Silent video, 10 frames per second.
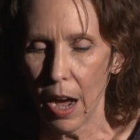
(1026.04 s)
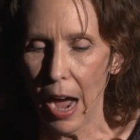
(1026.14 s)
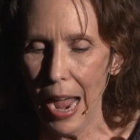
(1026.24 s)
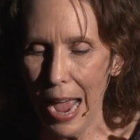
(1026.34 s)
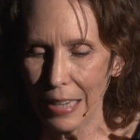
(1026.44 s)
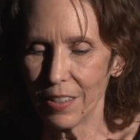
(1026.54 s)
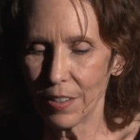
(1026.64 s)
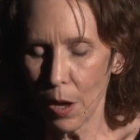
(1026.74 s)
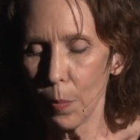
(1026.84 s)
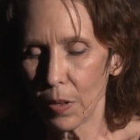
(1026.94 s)
I had
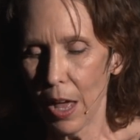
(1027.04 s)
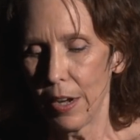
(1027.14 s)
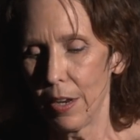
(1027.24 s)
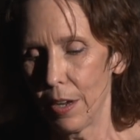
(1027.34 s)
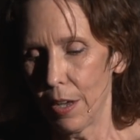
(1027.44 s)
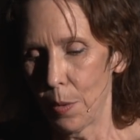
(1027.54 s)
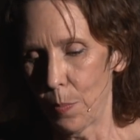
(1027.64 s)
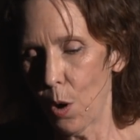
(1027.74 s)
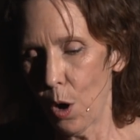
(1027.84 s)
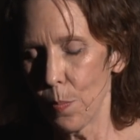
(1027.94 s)
subletted an
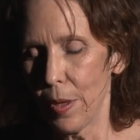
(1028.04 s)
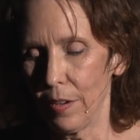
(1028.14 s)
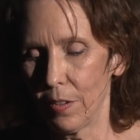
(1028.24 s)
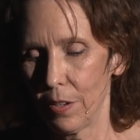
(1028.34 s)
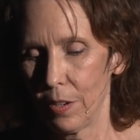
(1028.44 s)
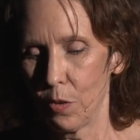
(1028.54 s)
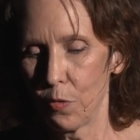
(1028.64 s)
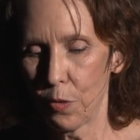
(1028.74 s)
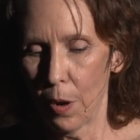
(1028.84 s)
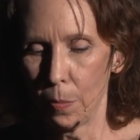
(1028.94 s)
apartment
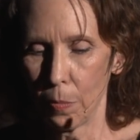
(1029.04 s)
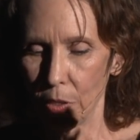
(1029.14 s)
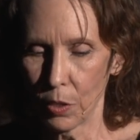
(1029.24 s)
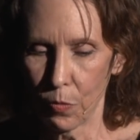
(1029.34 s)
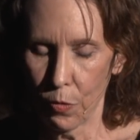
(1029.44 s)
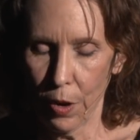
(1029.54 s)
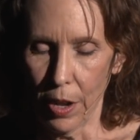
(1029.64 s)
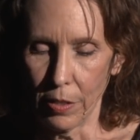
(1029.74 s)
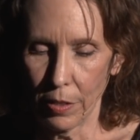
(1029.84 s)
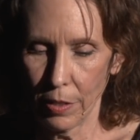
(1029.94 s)
from some
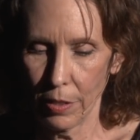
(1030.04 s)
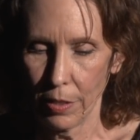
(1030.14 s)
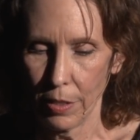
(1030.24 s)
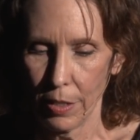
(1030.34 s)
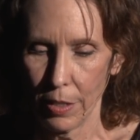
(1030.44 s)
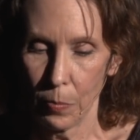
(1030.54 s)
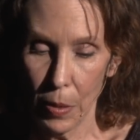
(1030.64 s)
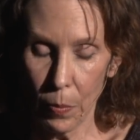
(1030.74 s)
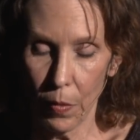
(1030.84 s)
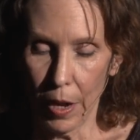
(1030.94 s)
friends,
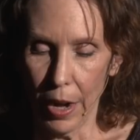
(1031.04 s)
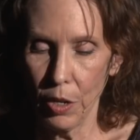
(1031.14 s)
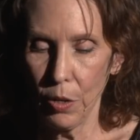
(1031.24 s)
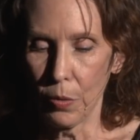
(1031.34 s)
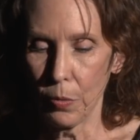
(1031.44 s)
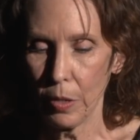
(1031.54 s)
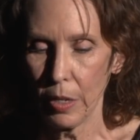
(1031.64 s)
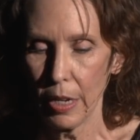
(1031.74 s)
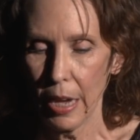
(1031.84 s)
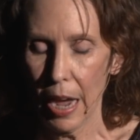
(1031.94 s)
people that I knew,
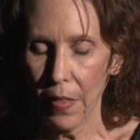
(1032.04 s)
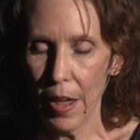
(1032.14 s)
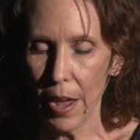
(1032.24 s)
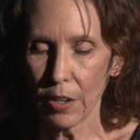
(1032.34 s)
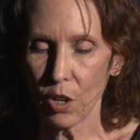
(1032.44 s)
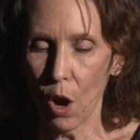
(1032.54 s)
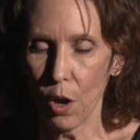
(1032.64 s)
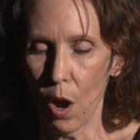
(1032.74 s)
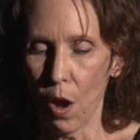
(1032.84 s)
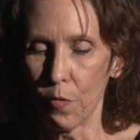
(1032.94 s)
and they had
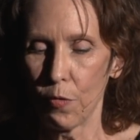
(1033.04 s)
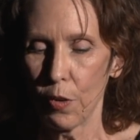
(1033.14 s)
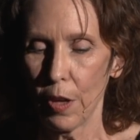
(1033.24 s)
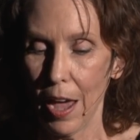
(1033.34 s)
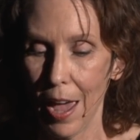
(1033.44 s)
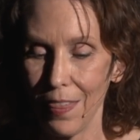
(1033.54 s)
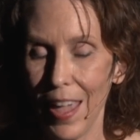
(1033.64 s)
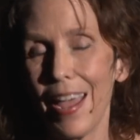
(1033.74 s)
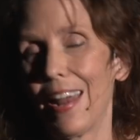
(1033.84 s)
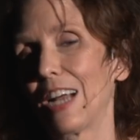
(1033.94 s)
gone off, and
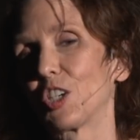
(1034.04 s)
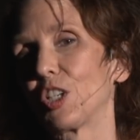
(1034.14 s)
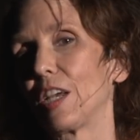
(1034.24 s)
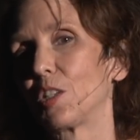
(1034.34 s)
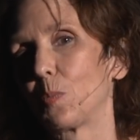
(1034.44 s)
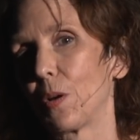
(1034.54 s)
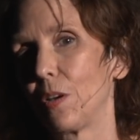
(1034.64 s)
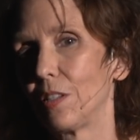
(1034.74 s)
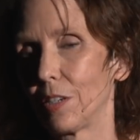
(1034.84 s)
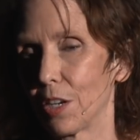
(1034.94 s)
they had actually
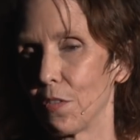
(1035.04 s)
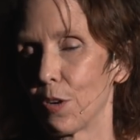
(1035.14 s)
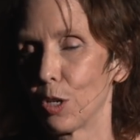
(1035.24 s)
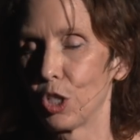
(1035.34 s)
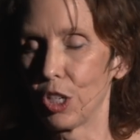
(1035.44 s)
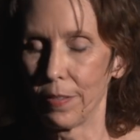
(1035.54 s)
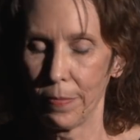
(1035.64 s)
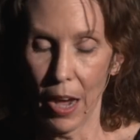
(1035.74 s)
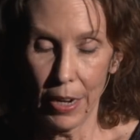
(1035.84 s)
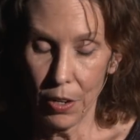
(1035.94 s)
experienced a conversion.
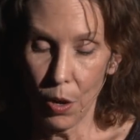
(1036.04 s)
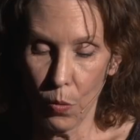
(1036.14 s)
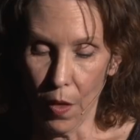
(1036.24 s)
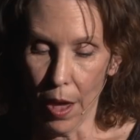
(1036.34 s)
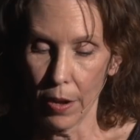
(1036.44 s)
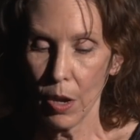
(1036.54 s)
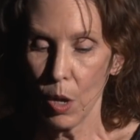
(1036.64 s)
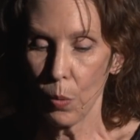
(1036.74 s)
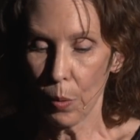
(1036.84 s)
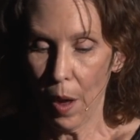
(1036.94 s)
I didn't know that.
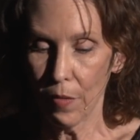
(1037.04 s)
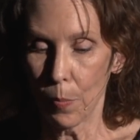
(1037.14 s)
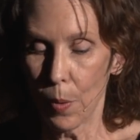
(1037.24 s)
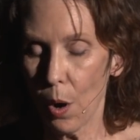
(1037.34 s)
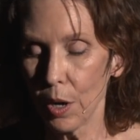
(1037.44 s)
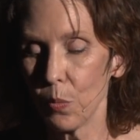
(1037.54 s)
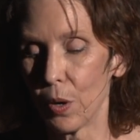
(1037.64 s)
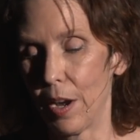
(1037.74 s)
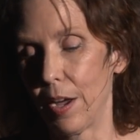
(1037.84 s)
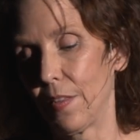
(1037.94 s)
We were having a party
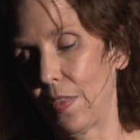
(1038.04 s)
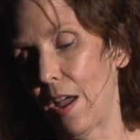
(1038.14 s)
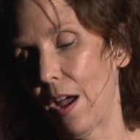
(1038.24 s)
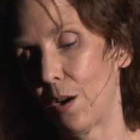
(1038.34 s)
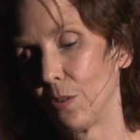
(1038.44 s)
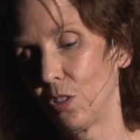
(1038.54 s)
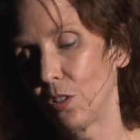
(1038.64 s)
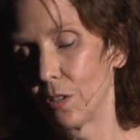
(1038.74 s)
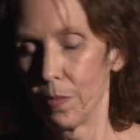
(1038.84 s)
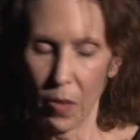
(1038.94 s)
one night at the
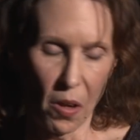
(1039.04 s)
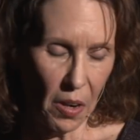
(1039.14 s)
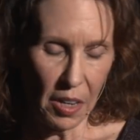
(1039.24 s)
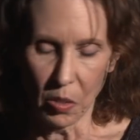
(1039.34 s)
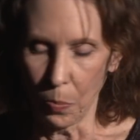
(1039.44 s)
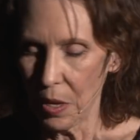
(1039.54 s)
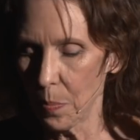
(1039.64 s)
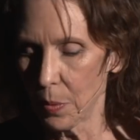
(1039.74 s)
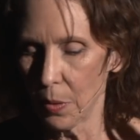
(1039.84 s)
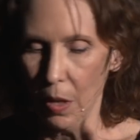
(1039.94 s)
house, all kinds of
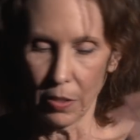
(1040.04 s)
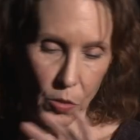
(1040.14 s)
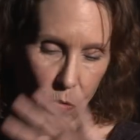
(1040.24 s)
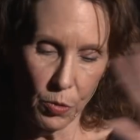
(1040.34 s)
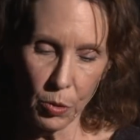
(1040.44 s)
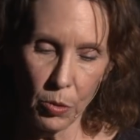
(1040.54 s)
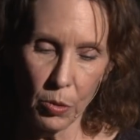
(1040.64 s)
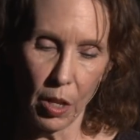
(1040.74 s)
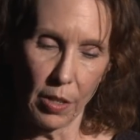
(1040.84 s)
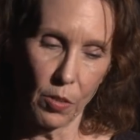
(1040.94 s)
people, lots of
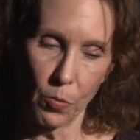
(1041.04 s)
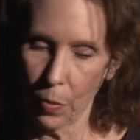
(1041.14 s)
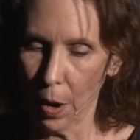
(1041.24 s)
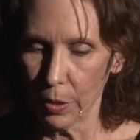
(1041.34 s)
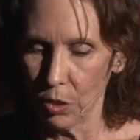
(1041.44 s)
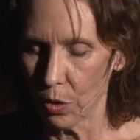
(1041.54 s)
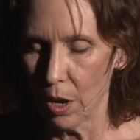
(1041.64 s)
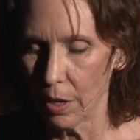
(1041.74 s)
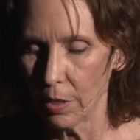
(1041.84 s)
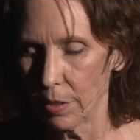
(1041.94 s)
food, lots of probably
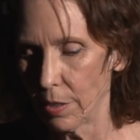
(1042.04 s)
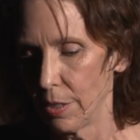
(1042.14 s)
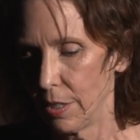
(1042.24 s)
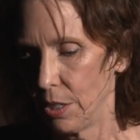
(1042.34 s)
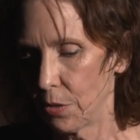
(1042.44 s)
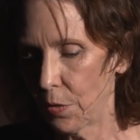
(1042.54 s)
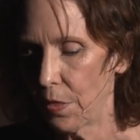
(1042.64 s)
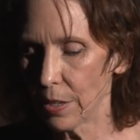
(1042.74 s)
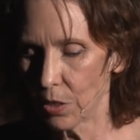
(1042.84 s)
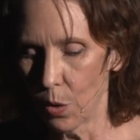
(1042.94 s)
drugs, different
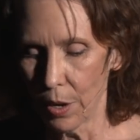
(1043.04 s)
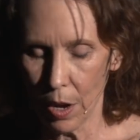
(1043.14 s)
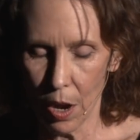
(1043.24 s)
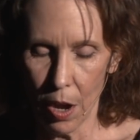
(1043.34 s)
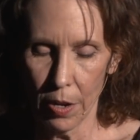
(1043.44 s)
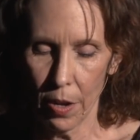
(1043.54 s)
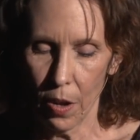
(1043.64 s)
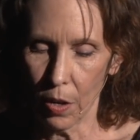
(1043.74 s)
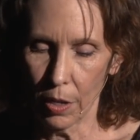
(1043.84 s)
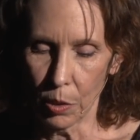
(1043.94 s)
things going on,
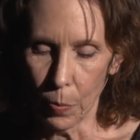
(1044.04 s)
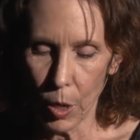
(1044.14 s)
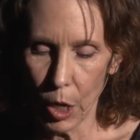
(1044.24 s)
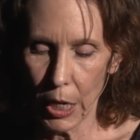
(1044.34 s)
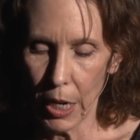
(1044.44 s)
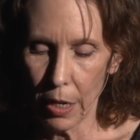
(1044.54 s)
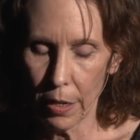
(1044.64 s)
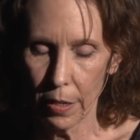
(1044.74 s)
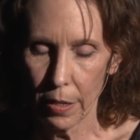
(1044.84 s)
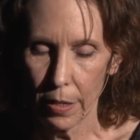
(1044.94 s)
all kinds of partying.
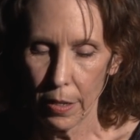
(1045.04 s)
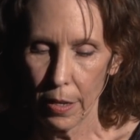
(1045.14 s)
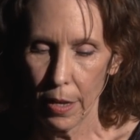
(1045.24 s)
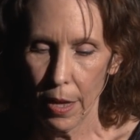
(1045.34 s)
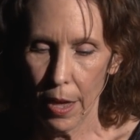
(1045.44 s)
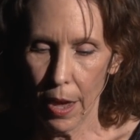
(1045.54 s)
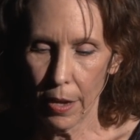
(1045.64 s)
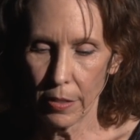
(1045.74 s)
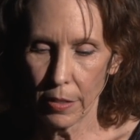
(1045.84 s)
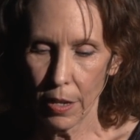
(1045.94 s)

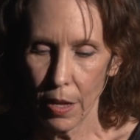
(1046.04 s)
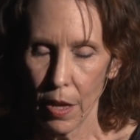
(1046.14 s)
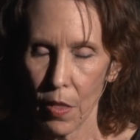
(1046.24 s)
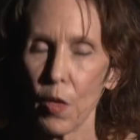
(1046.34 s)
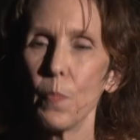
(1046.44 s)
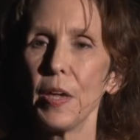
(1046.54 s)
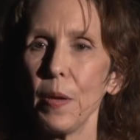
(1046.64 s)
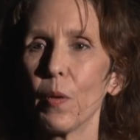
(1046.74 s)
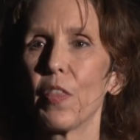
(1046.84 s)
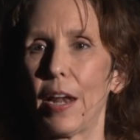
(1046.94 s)
And the
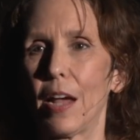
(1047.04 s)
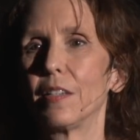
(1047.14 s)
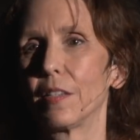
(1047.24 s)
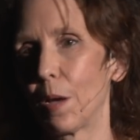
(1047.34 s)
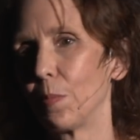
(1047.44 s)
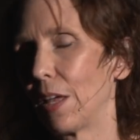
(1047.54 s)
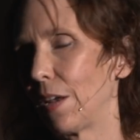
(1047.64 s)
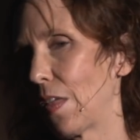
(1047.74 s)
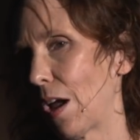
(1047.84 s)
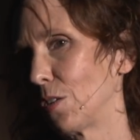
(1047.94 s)
people that had
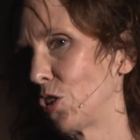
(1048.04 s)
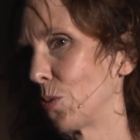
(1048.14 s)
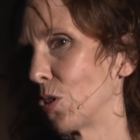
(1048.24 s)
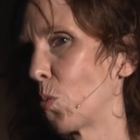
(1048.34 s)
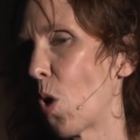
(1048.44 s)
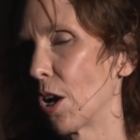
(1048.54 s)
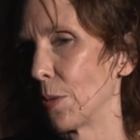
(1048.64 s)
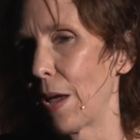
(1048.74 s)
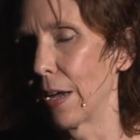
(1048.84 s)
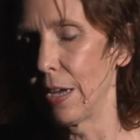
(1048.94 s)
subletted the house to us
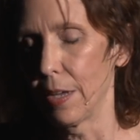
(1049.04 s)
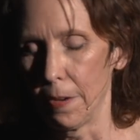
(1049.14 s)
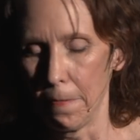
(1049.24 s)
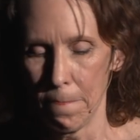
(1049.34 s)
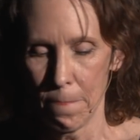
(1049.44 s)
walked back in.